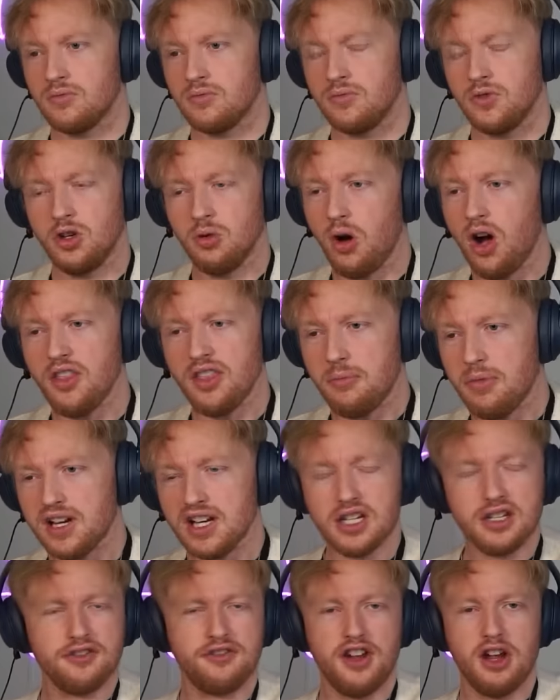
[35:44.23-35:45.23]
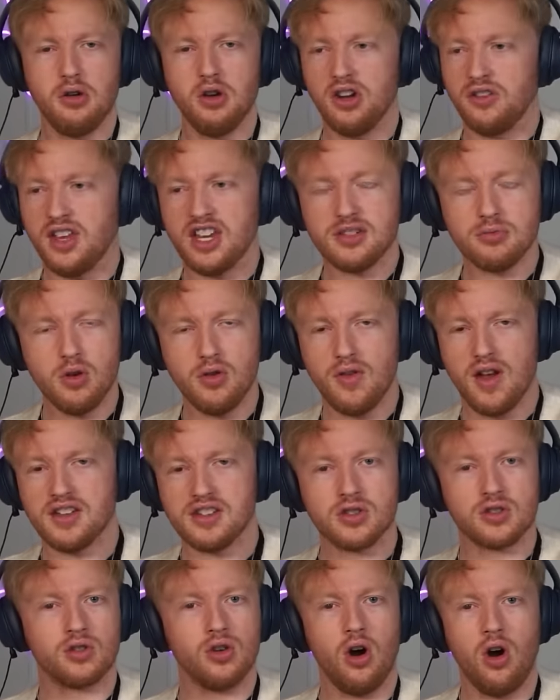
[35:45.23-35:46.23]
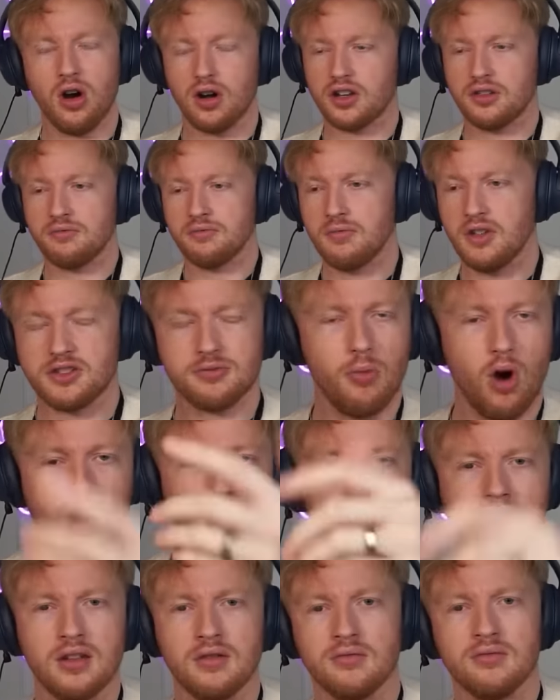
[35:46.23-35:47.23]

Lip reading: You know what? The biggest failure in this movie isn't Doc. It's Marty.